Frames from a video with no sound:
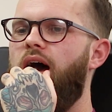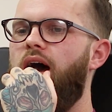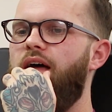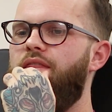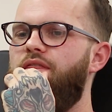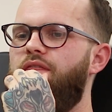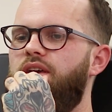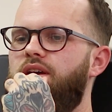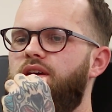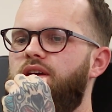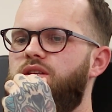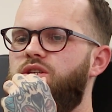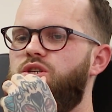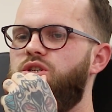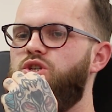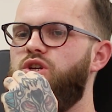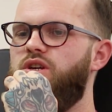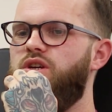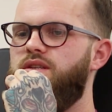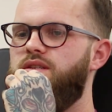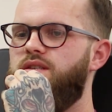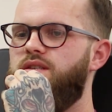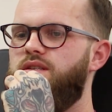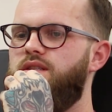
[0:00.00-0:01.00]
I think it's
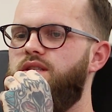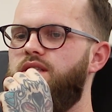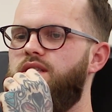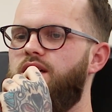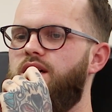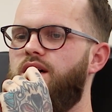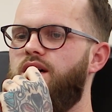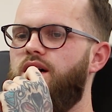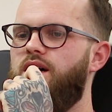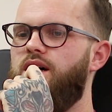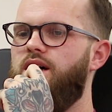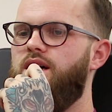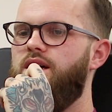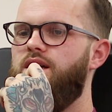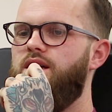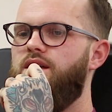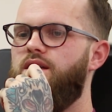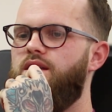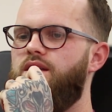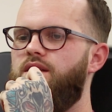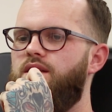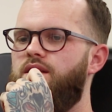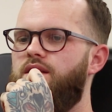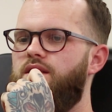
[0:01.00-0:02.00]
just the
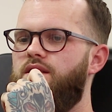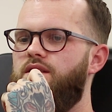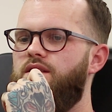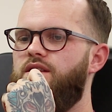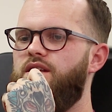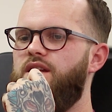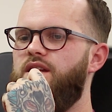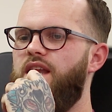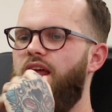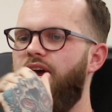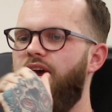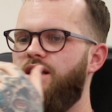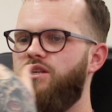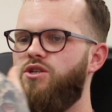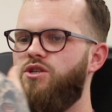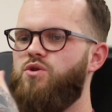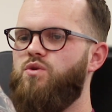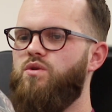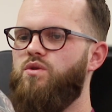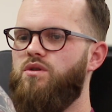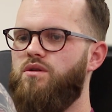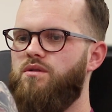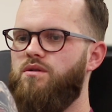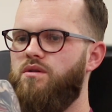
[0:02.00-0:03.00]
the
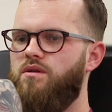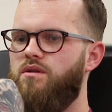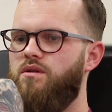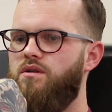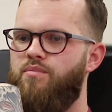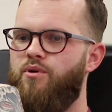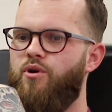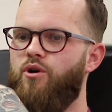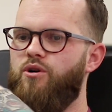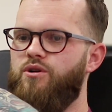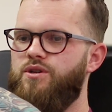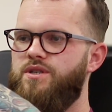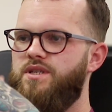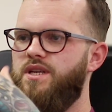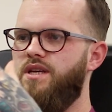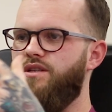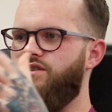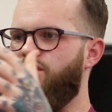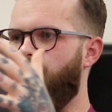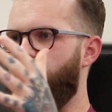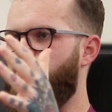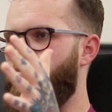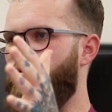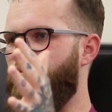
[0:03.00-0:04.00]
natural
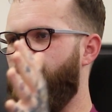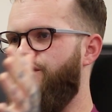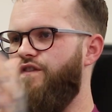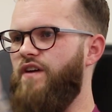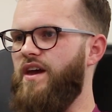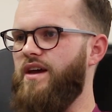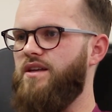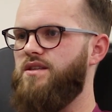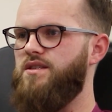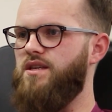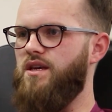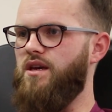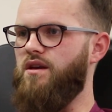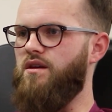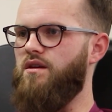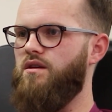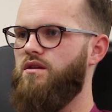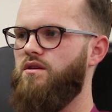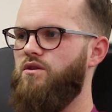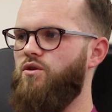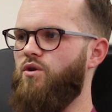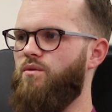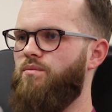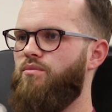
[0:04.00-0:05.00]
process of
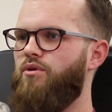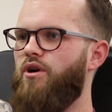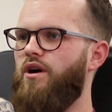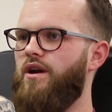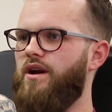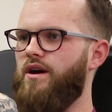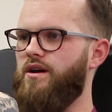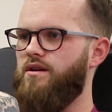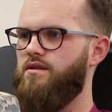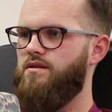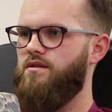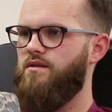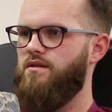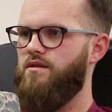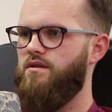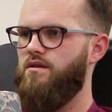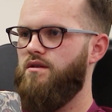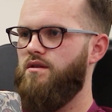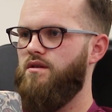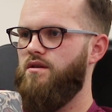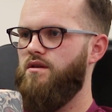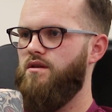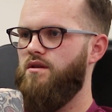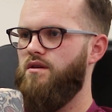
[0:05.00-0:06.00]
perfecting your product.
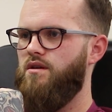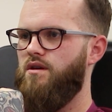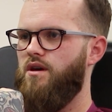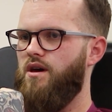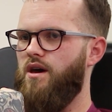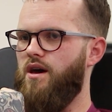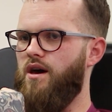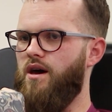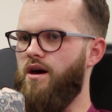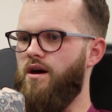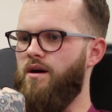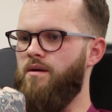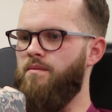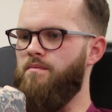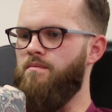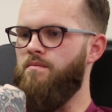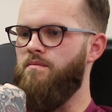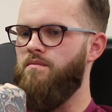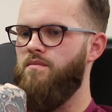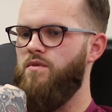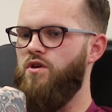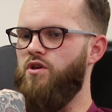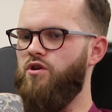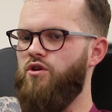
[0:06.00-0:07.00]

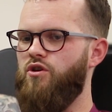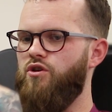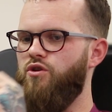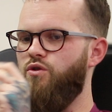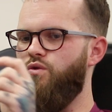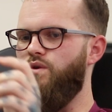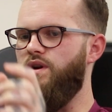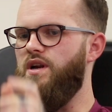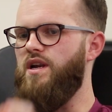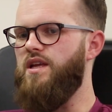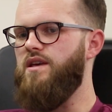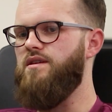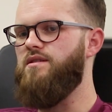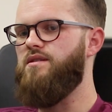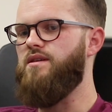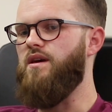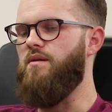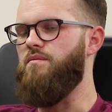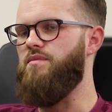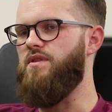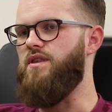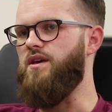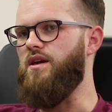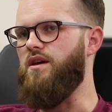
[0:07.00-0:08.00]
Um, you know, you release
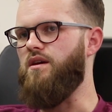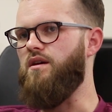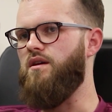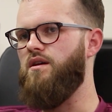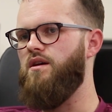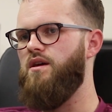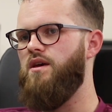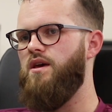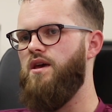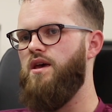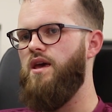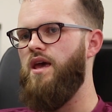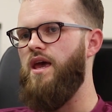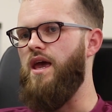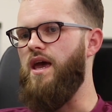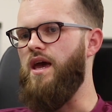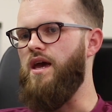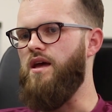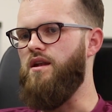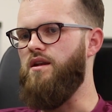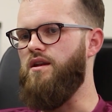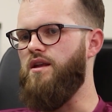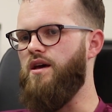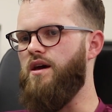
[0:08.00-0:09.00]
something
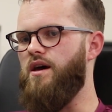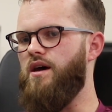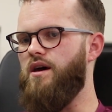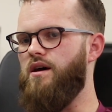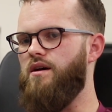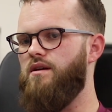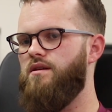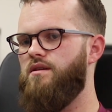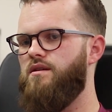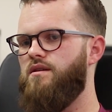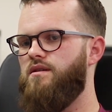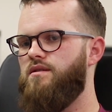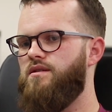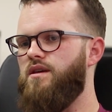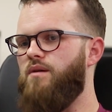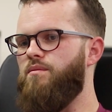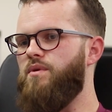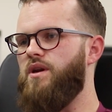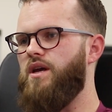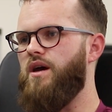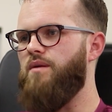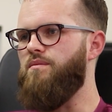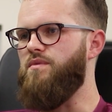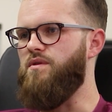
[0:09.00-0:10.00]
and uh,
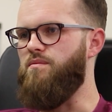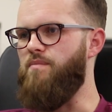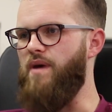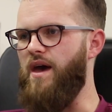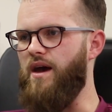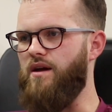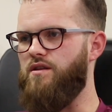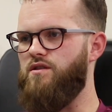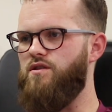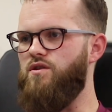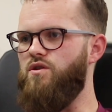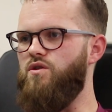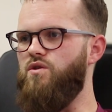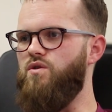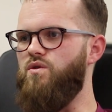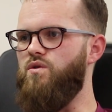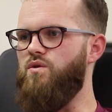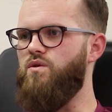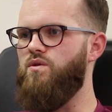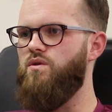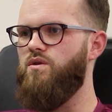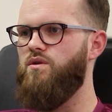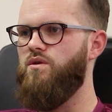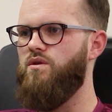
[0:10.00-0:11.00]
someone comes back to
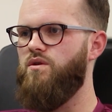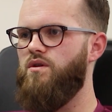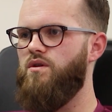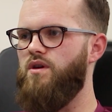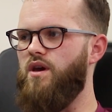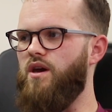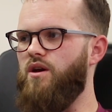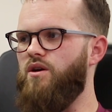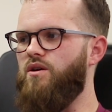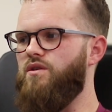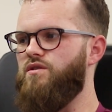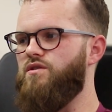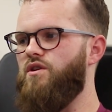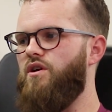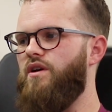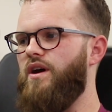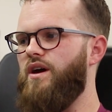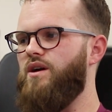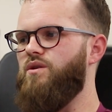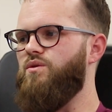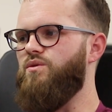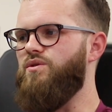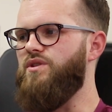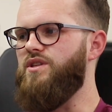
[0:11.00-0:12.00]
you and goes, all
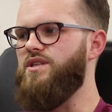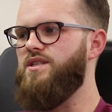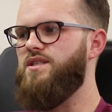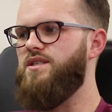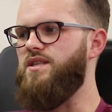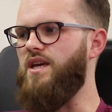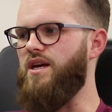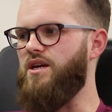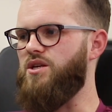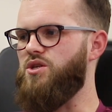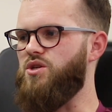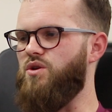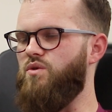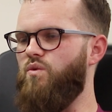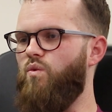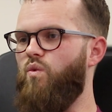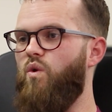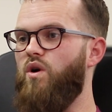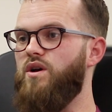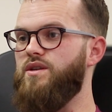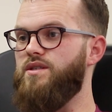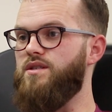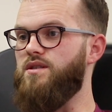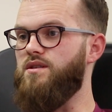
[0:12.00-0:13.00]
right, cool, this section
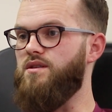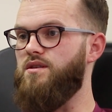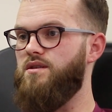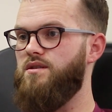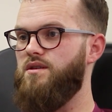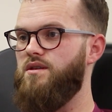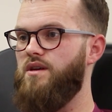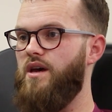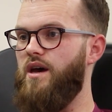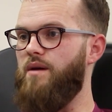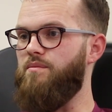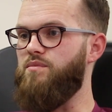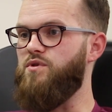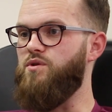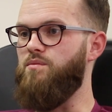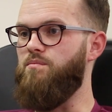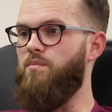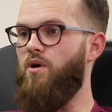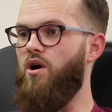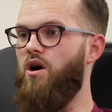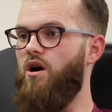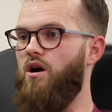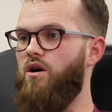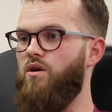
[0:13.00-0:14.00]
wasn't up to
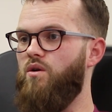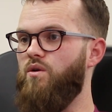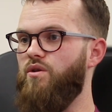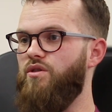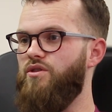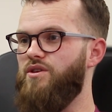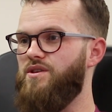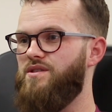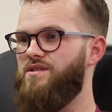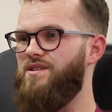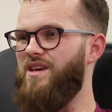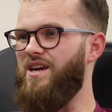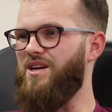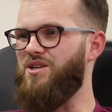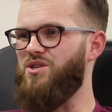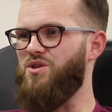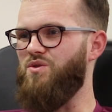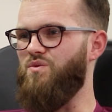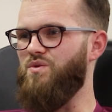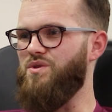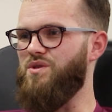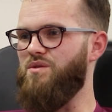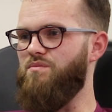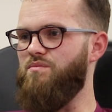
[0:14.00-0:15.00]
par, or this
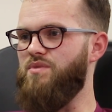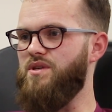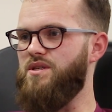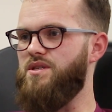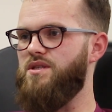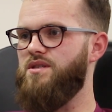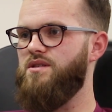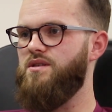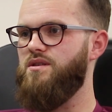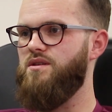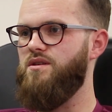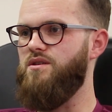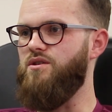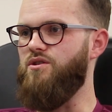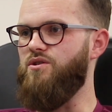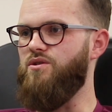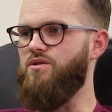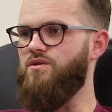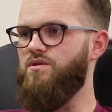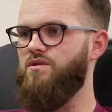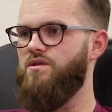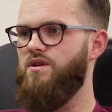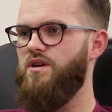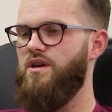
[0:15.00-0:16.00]
section was a bit, you
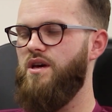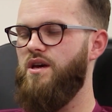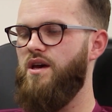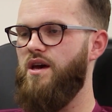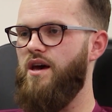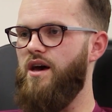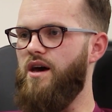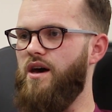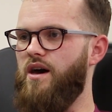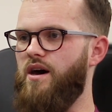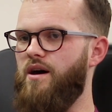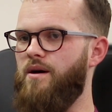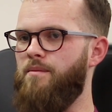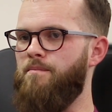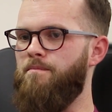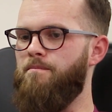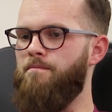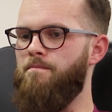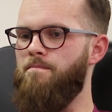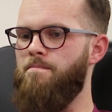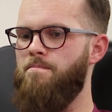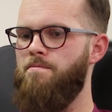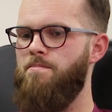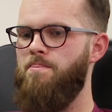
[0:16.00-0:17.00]
know,
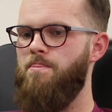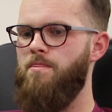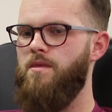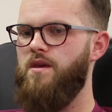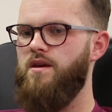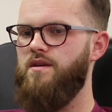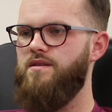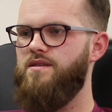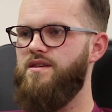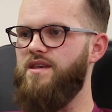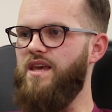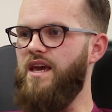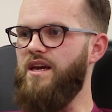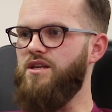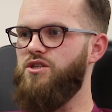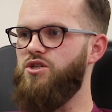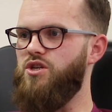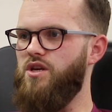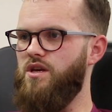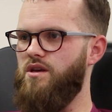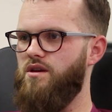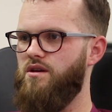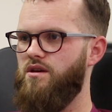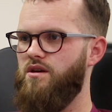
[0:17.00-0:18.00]
um,
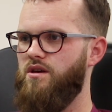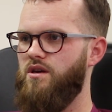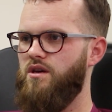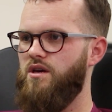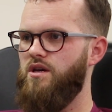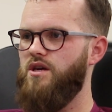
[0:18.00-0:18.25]
sketchy.